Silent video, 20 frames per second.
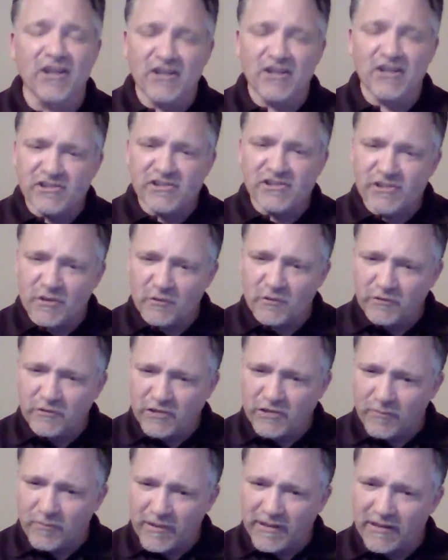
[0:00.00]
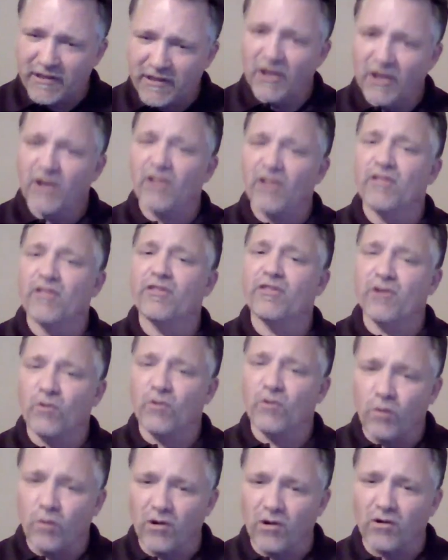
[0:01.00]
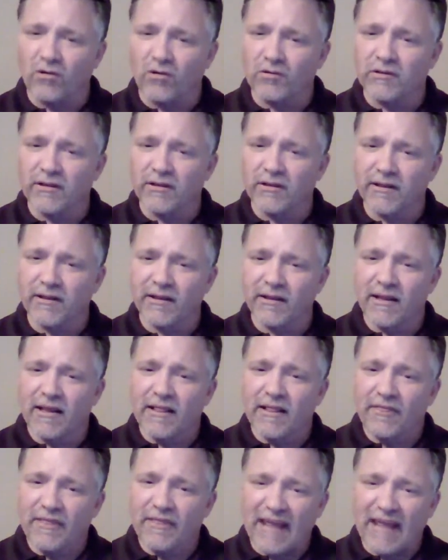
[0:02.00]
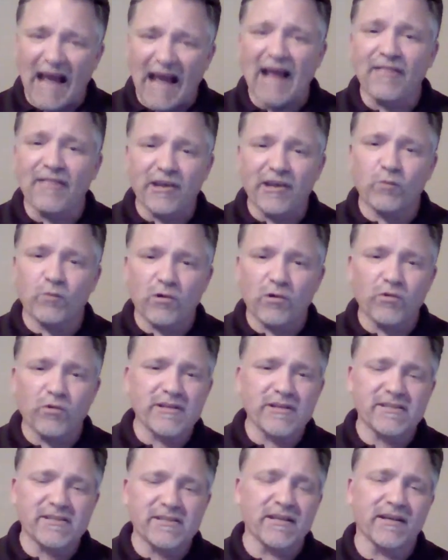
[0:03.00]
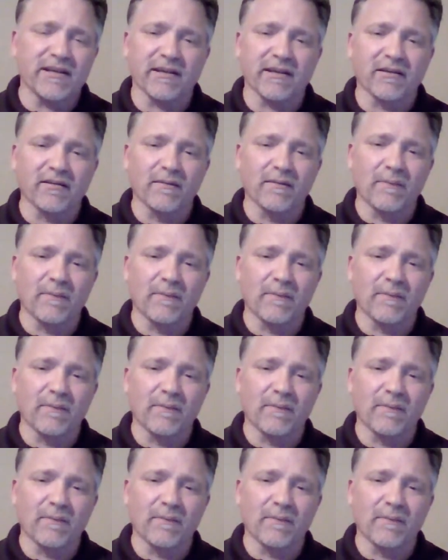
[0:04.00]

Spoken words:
soon to be the world, that I think we're going to see.